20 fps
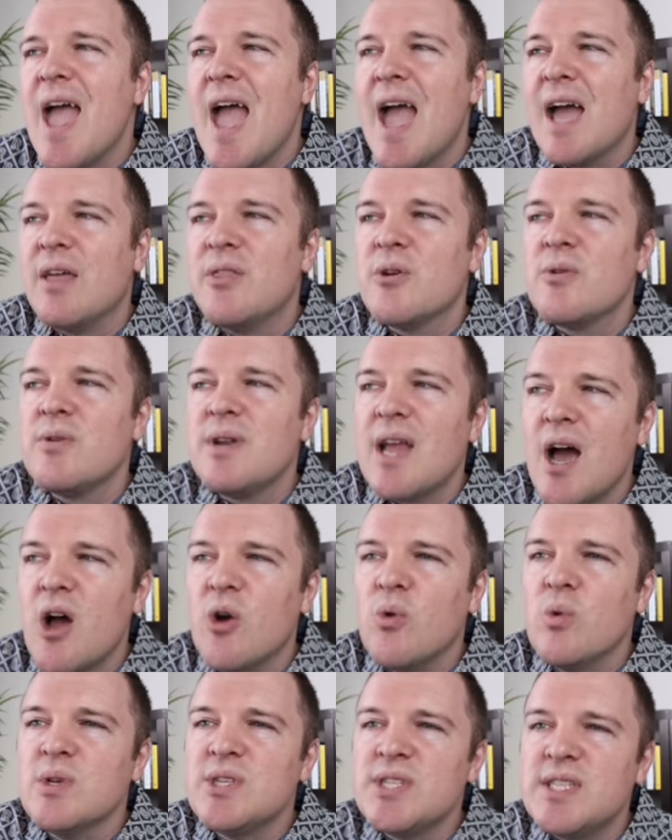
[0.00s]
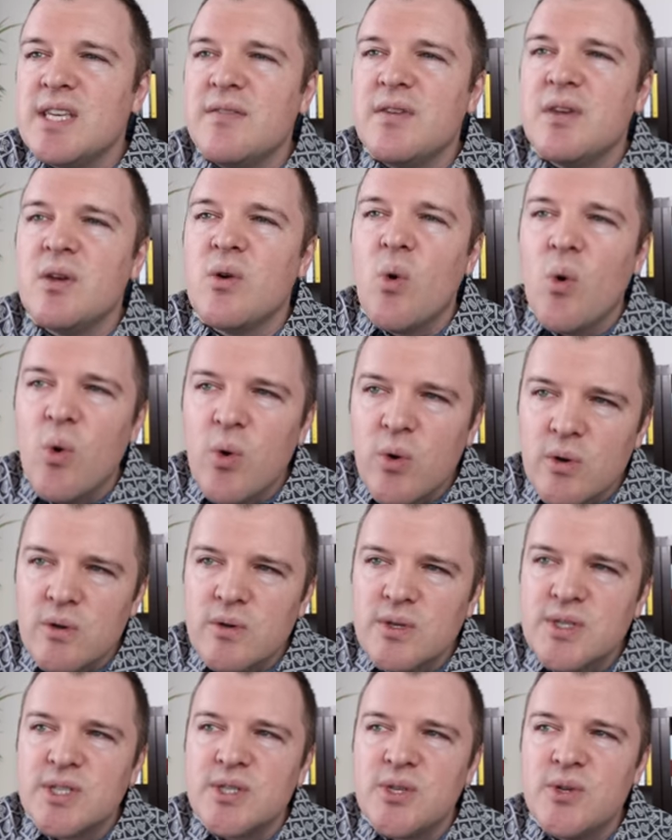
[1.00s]
and they're now receiving
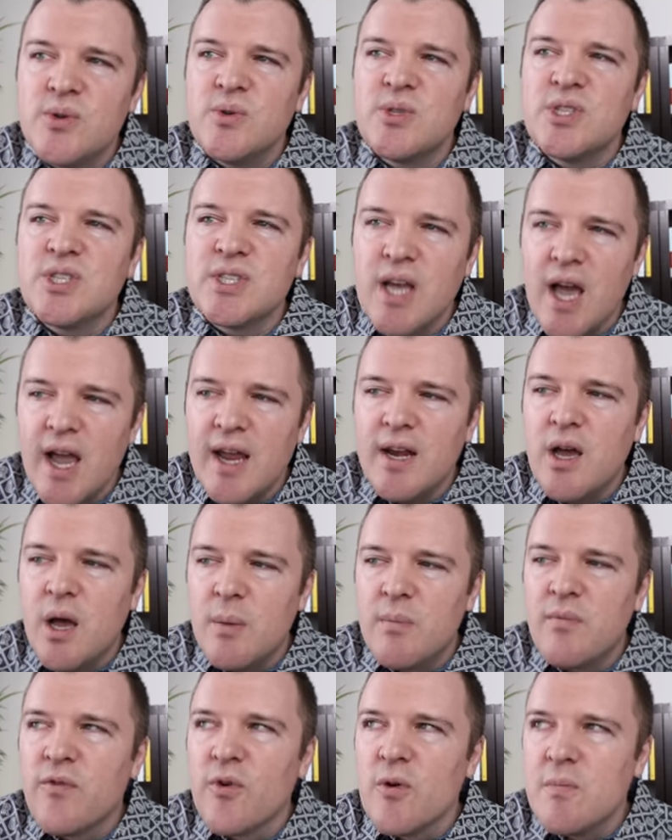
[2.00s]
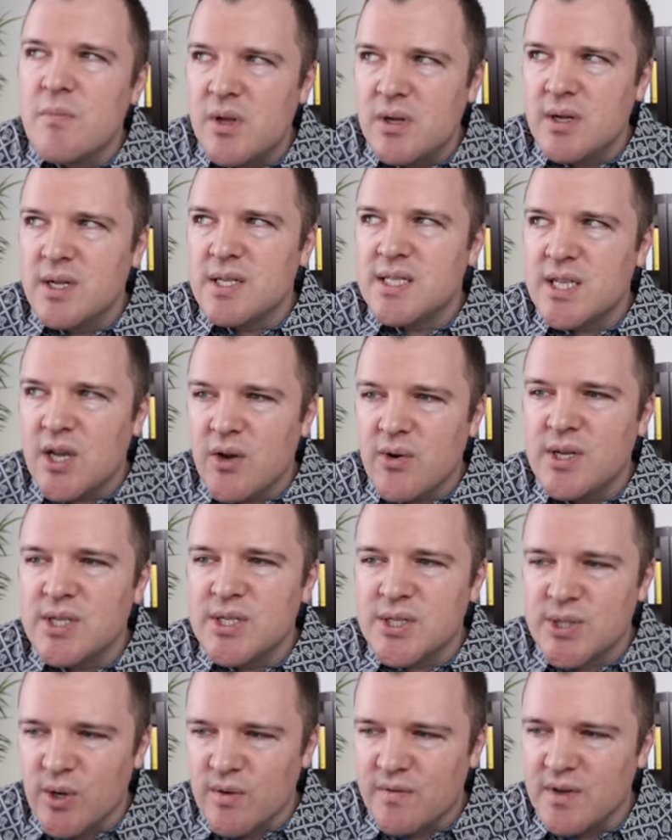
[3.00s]
orders to sign up for military
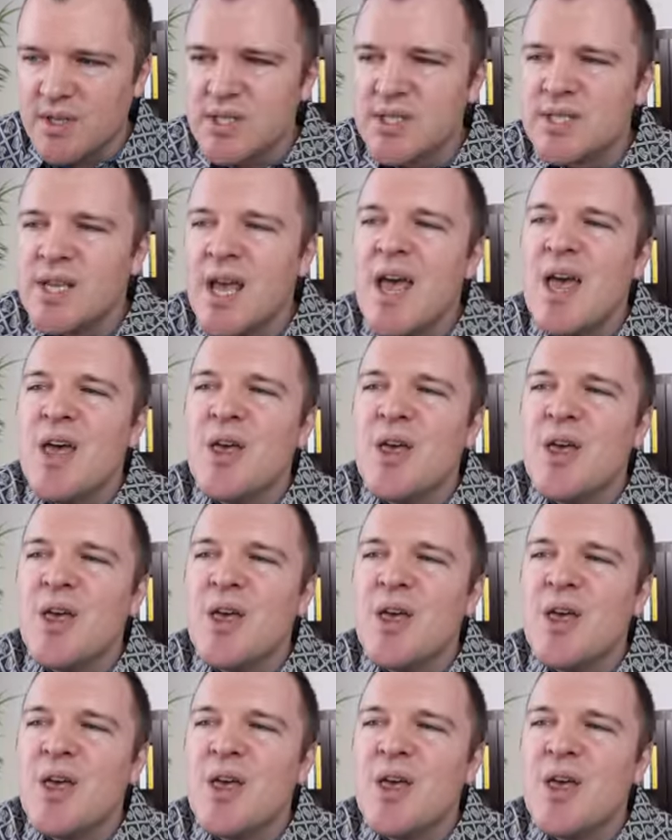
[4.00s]
service.